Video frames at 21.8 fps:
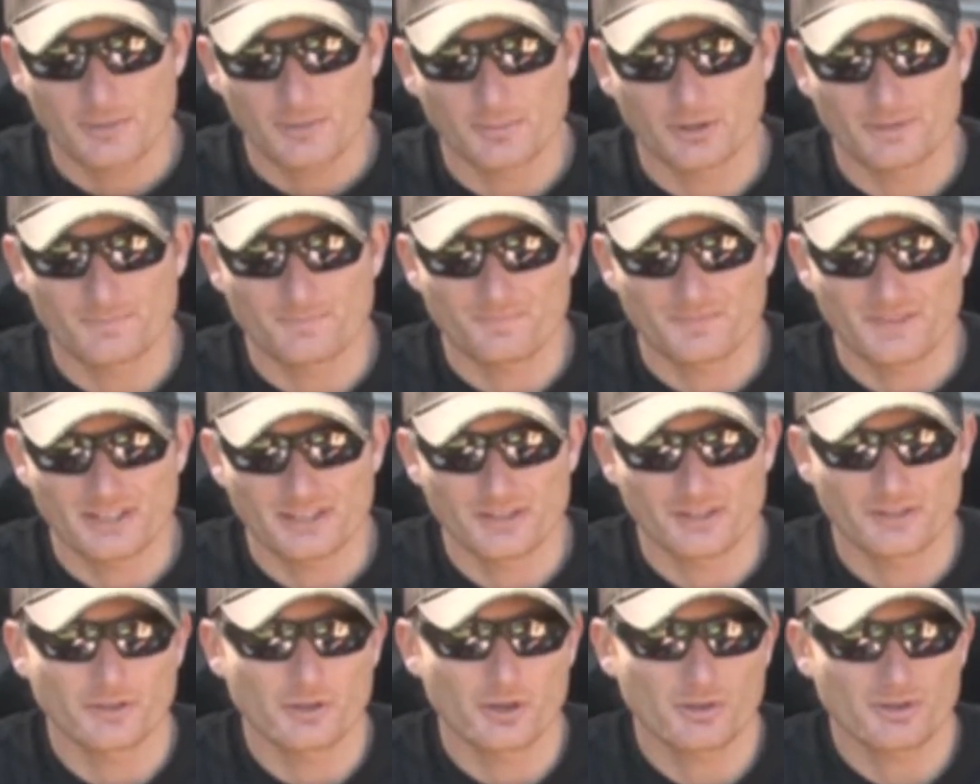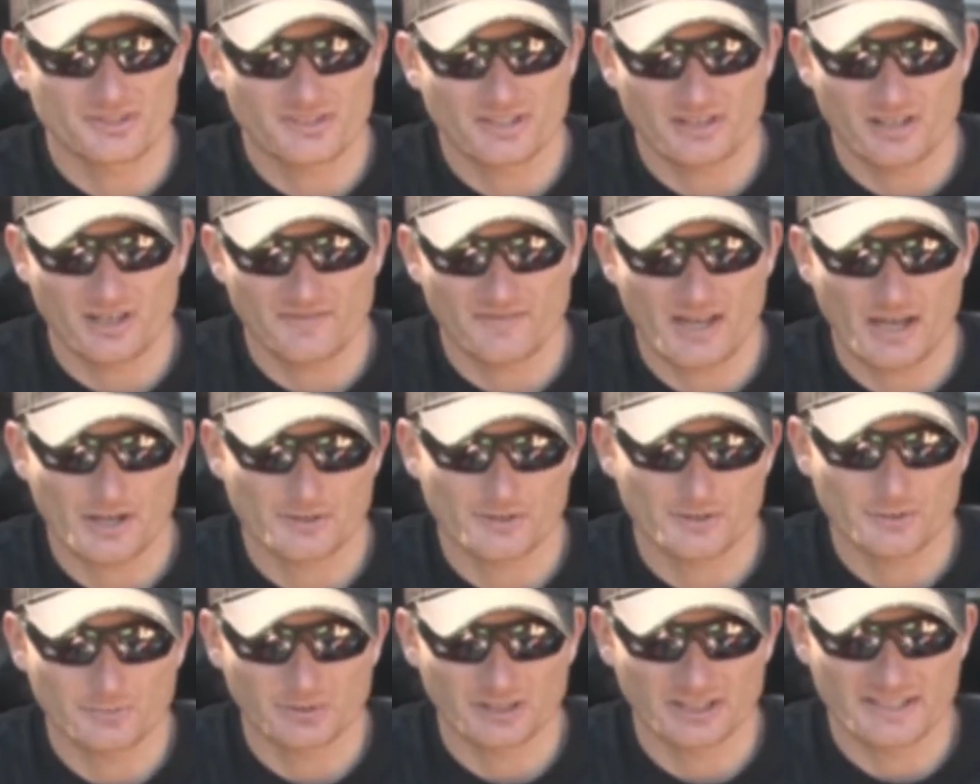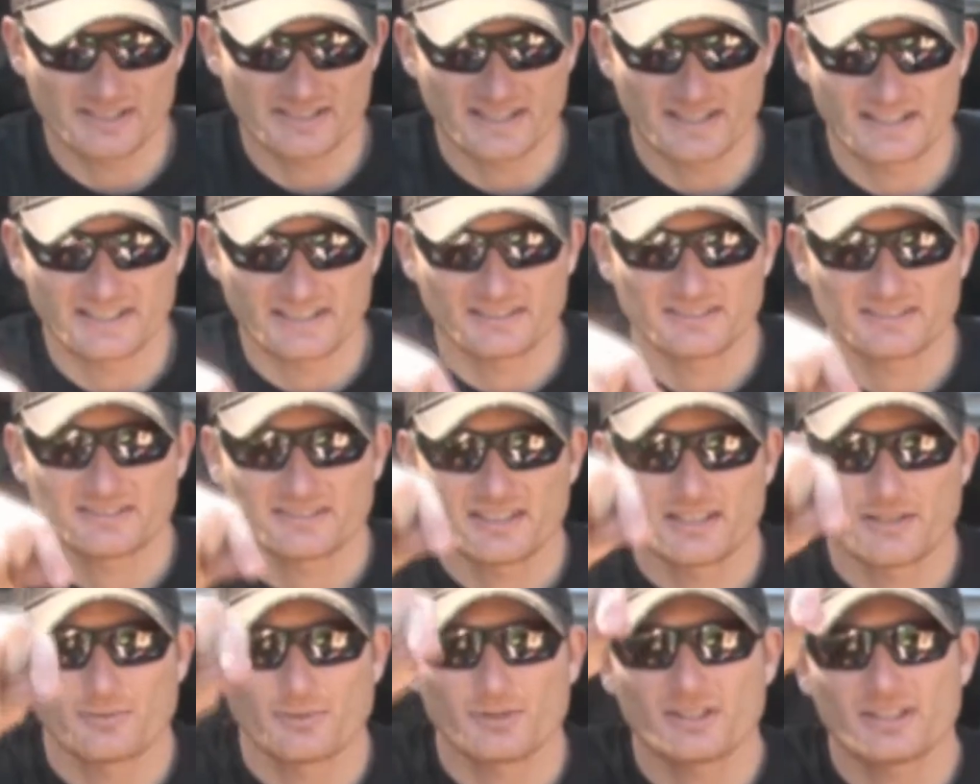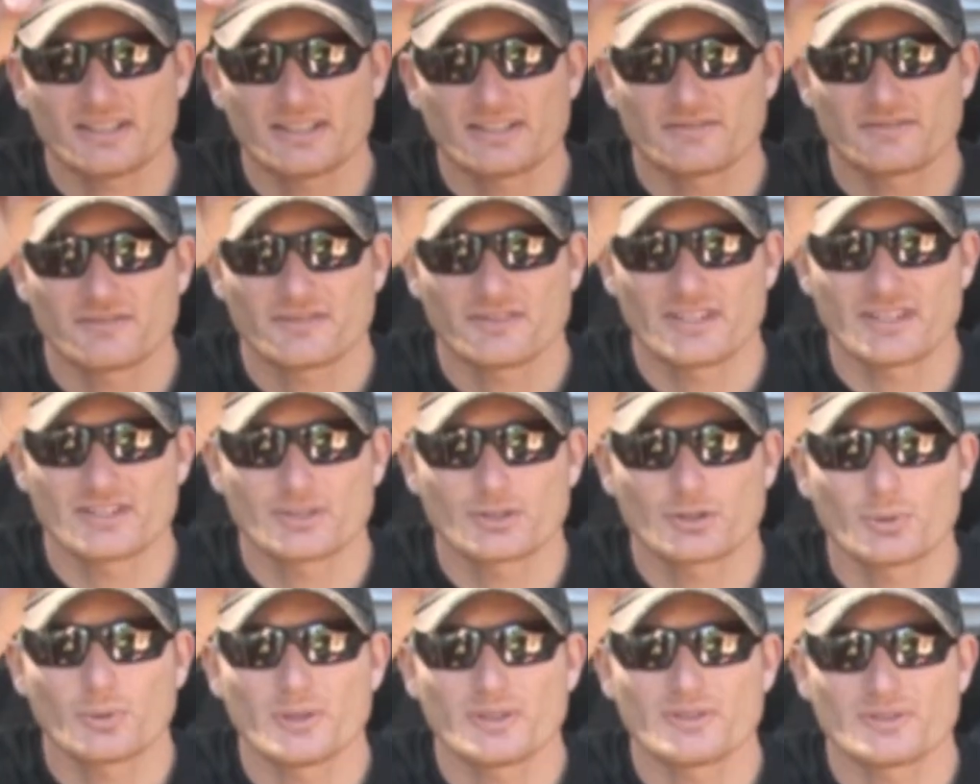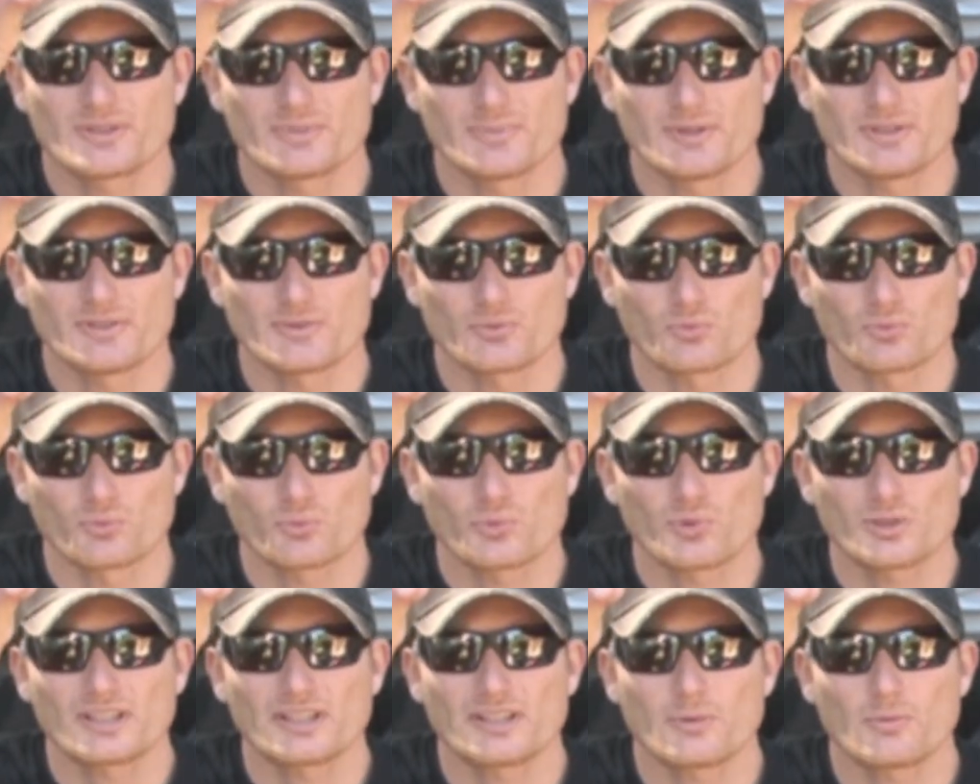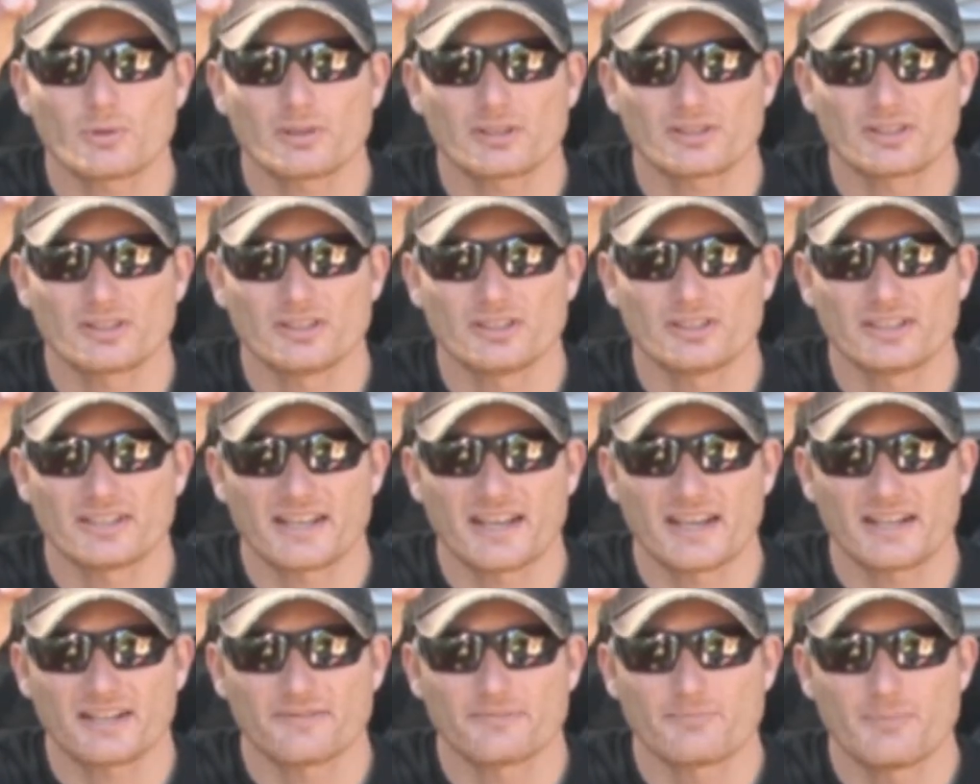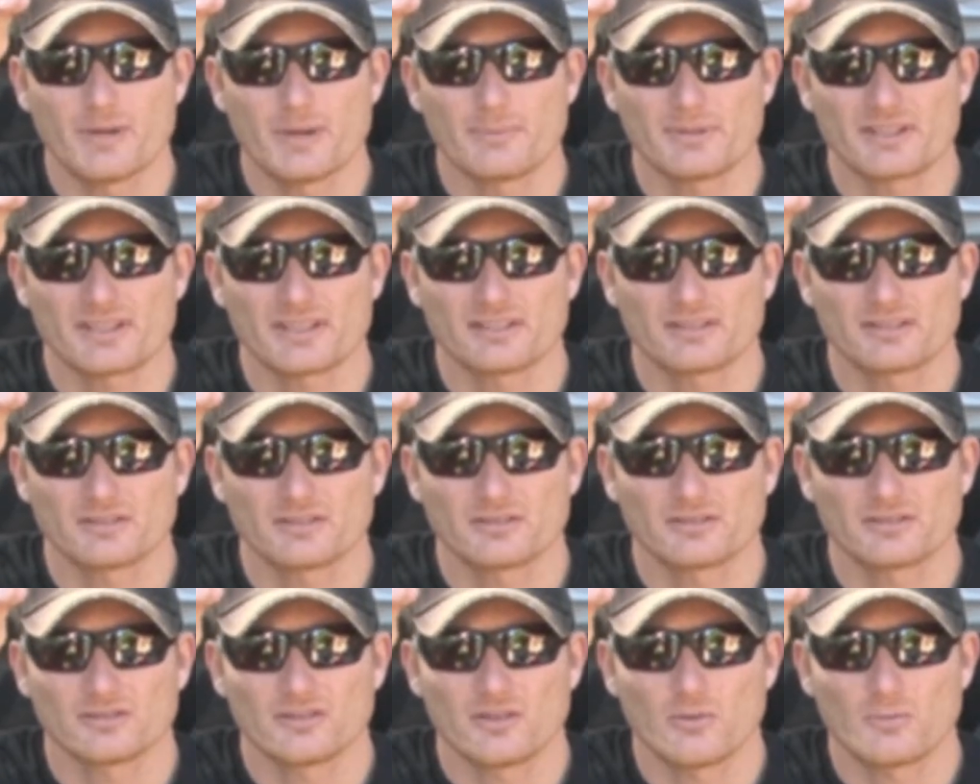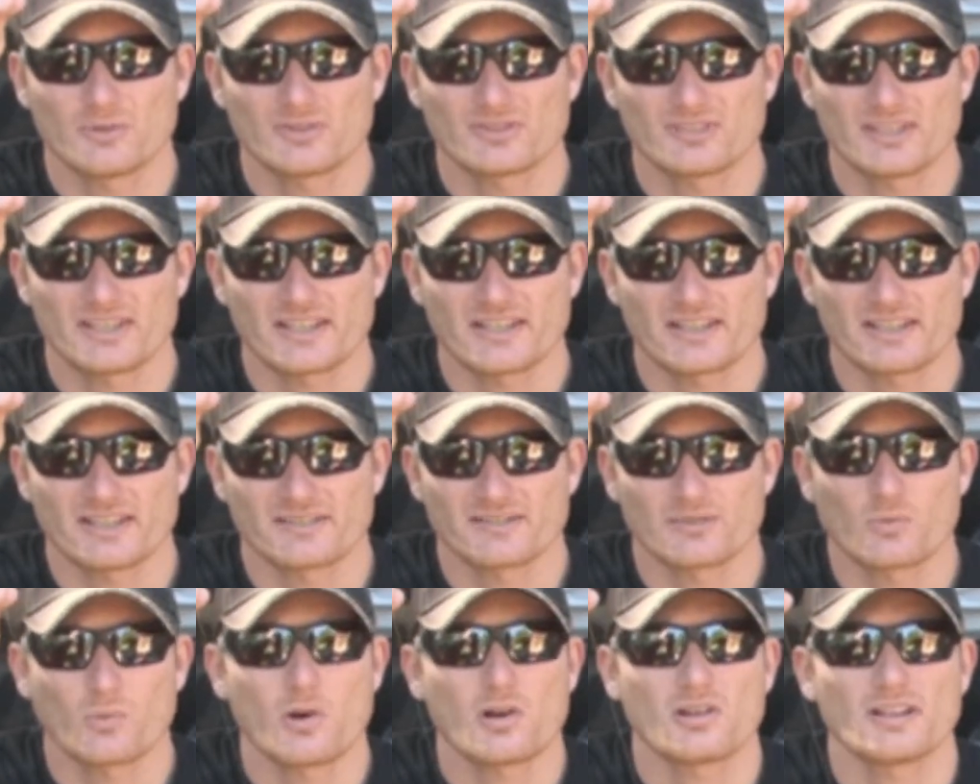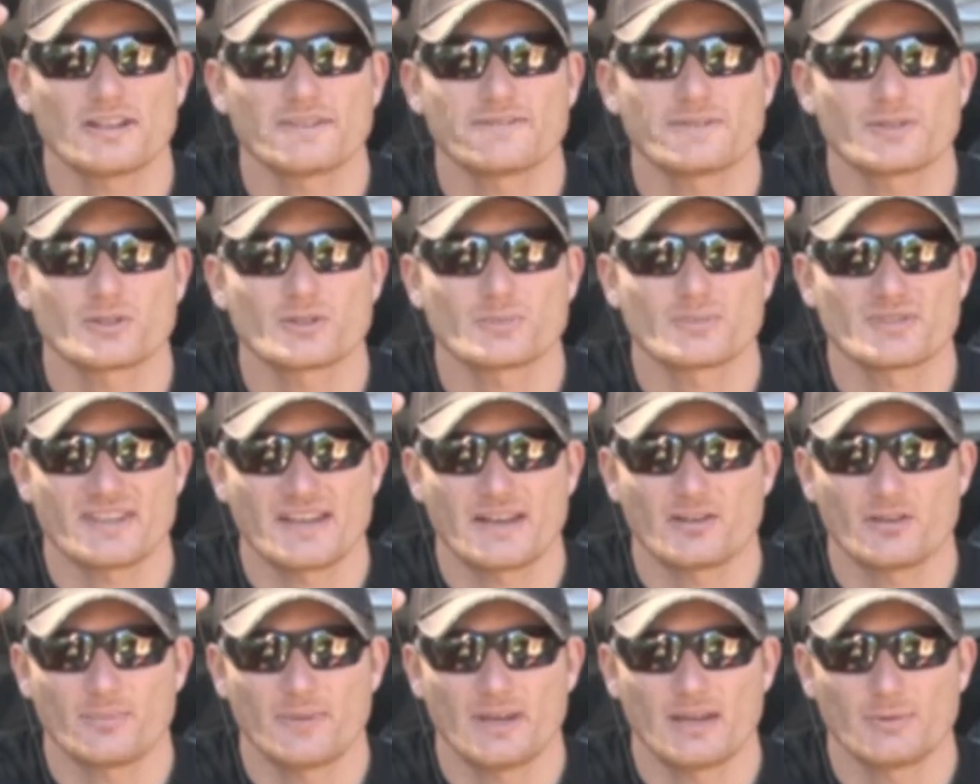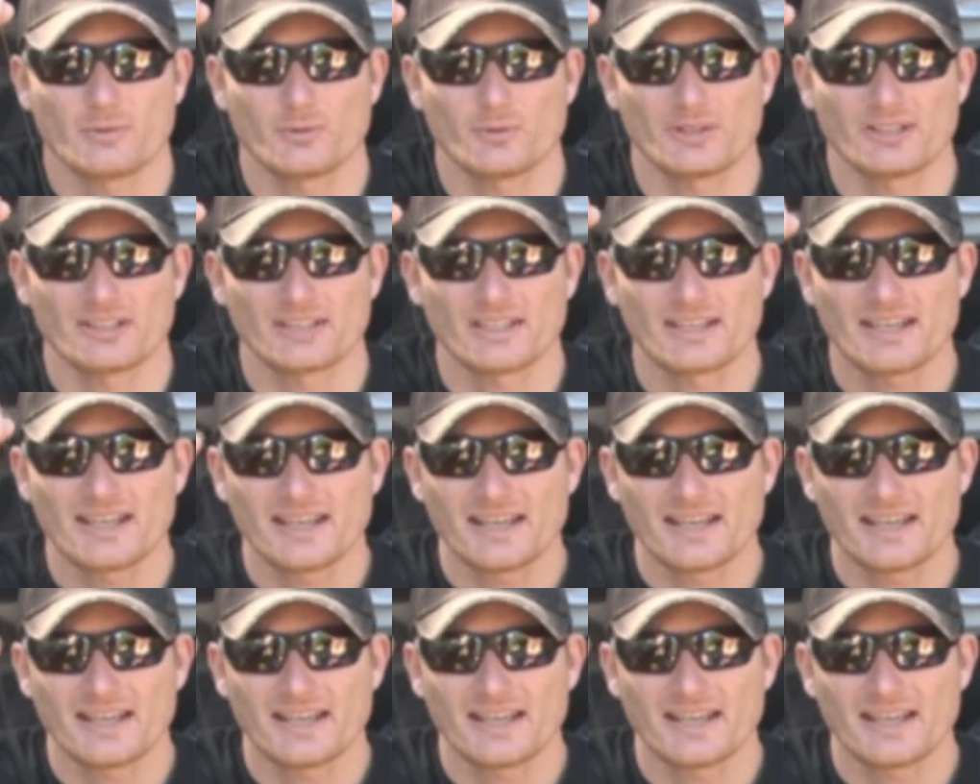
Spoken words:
But you notice here I've got two blades on it. And really, these twin spins really work good to kind of mimic almost like it's a walleye fisherman's Alabama rig.